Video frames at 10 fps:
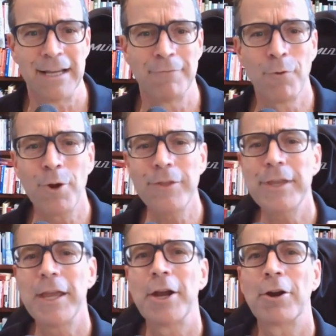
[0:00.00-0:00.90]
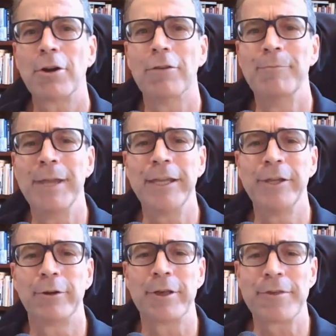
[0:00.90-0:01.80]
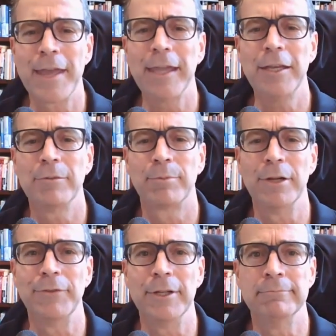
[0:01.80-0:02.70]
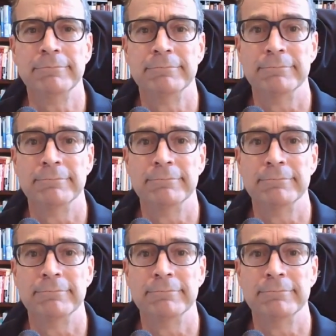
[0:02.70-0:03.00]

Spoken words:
Avoid the error of making your executive briefing